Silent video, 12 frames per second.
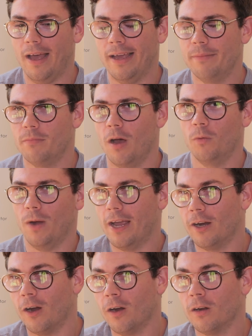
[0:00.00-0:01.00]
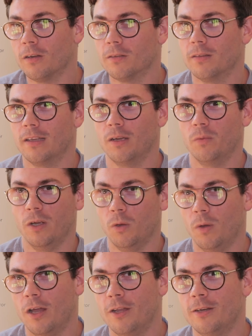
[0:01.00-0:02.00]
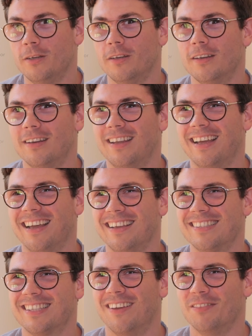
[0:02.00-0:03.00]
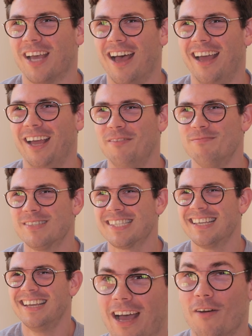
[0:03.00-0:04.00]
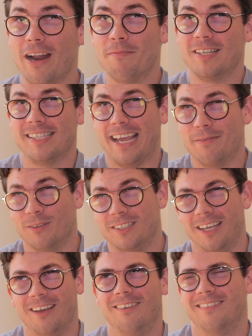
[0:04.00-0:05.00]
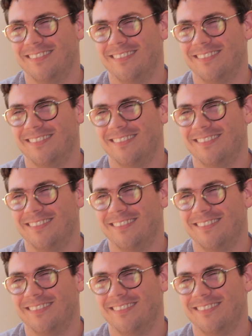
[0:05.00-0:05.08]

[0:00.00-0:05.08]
I'm a writer, like a real one, sometimes. Oh, and I'm disabled too.